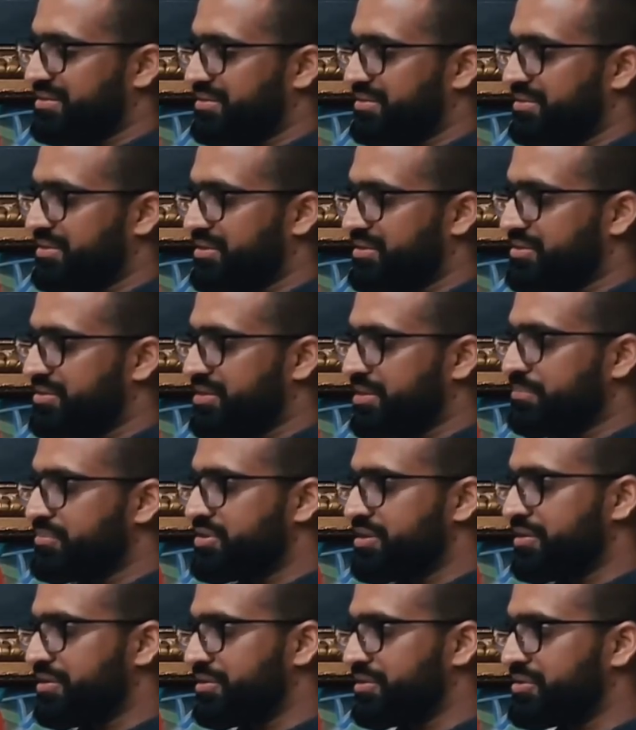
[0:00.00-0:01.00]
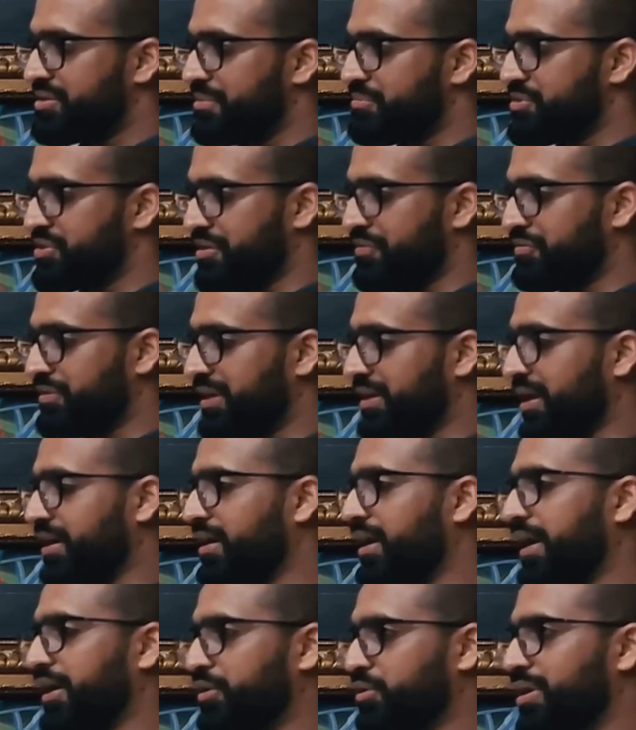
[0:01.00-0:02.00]
there's some stuff that I'd
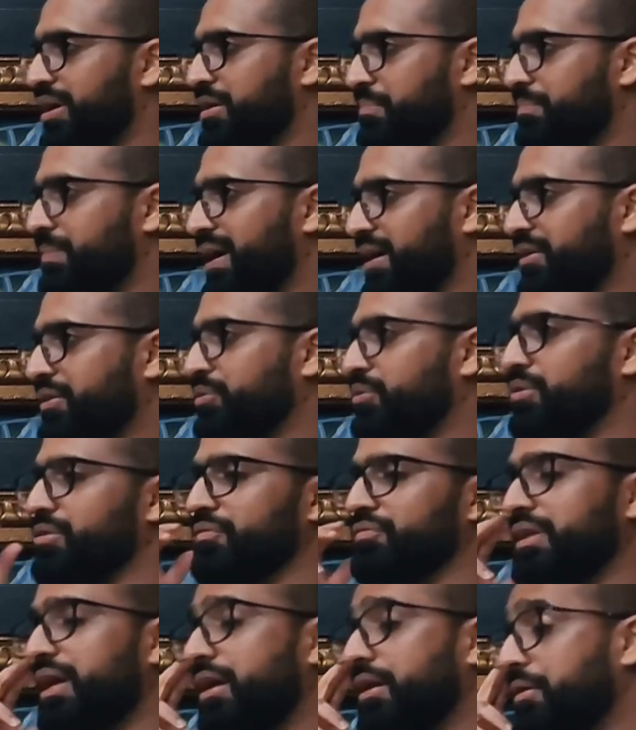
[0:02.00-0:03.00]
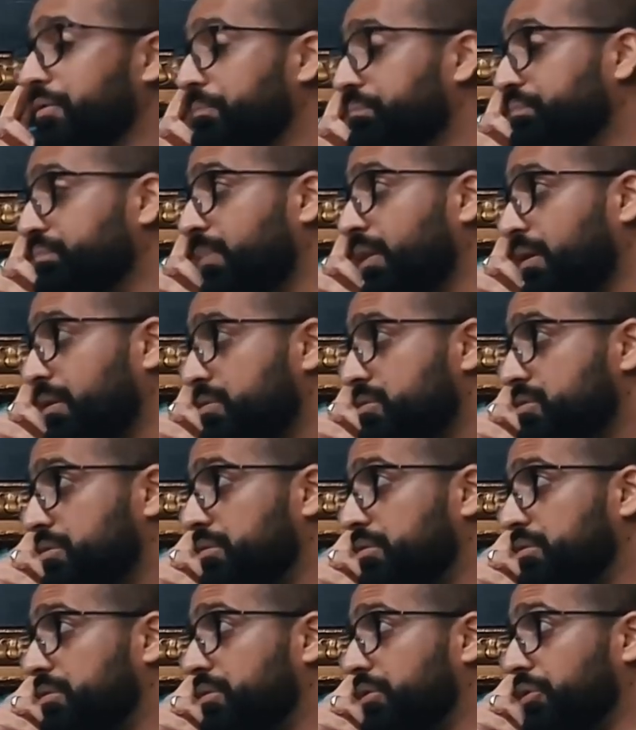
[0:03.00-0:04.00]
like to unpack in all of that.
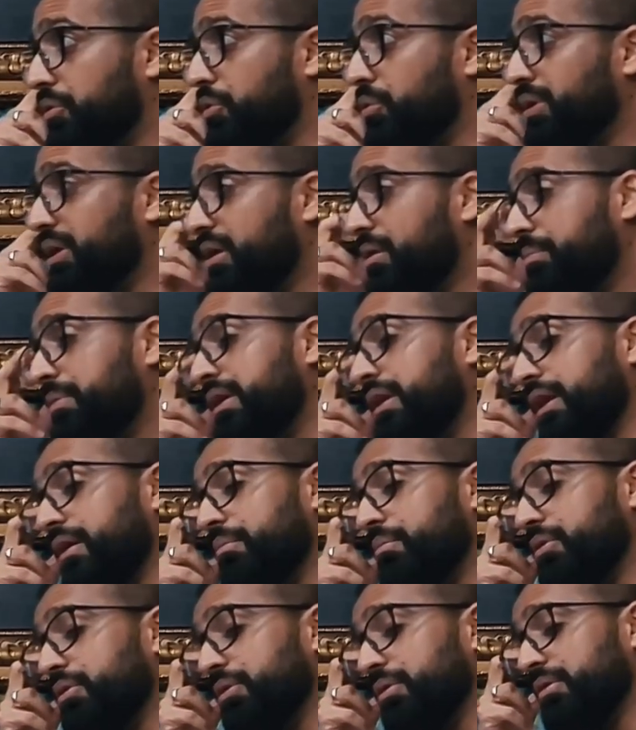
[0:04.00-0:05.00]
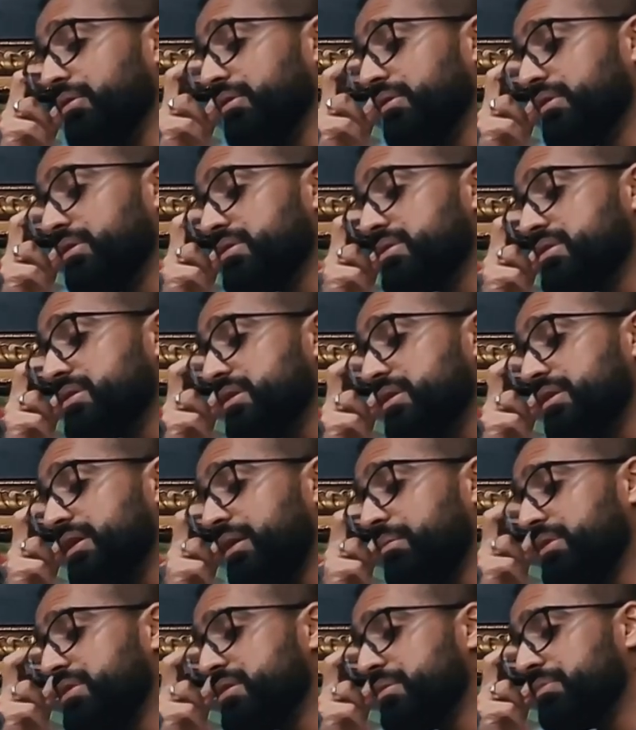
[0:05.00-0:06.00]
So growing up in Lebanon,
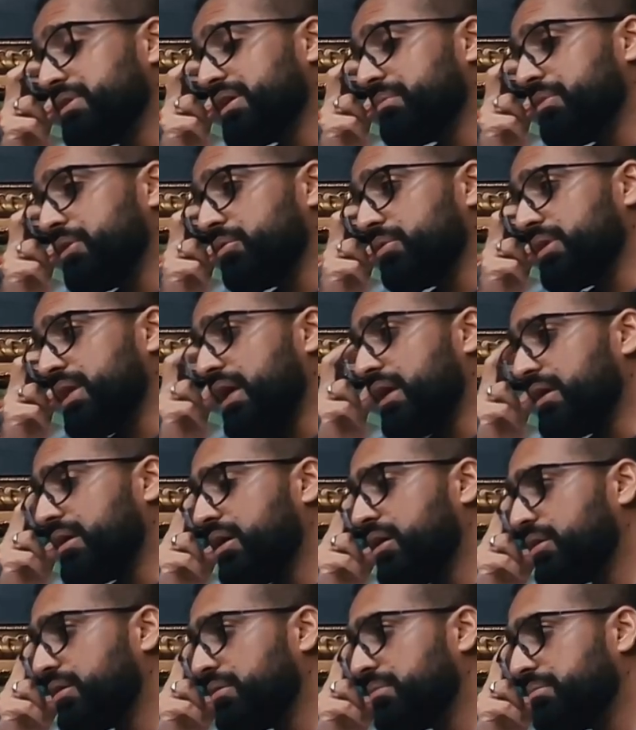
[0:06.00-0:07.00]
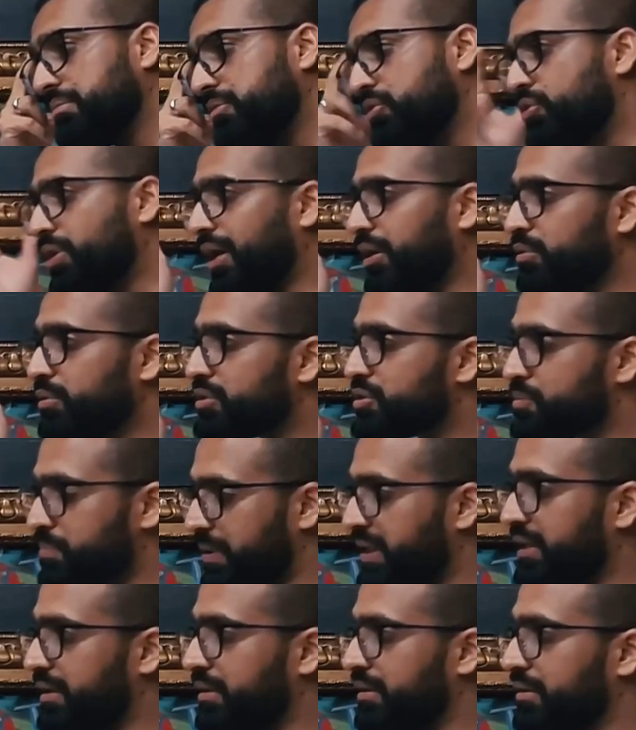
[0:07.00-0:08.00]
tell me something about that. Try to
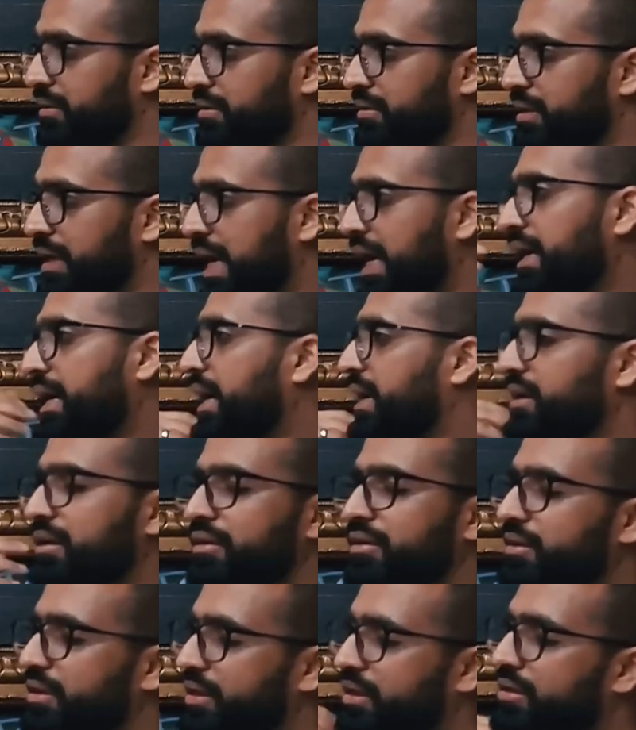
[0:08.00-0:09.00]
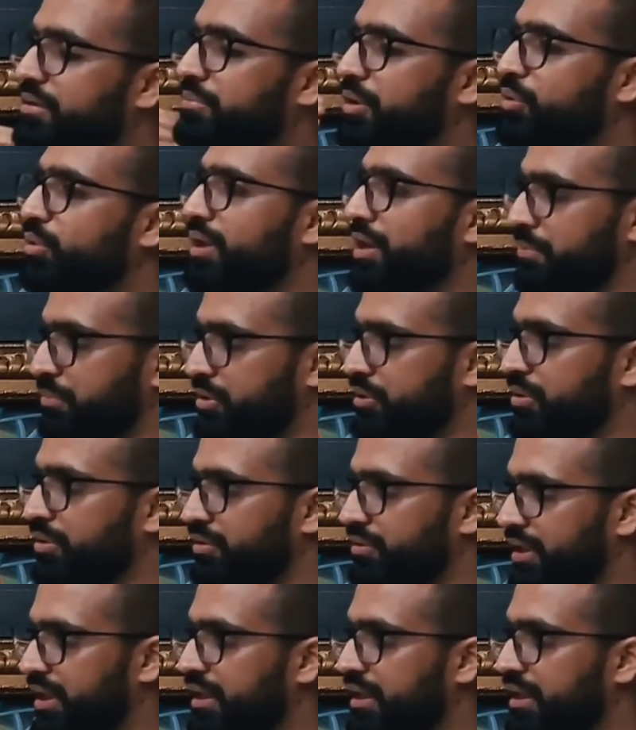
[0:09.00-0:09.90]
explain. I hear about Lebanon, right?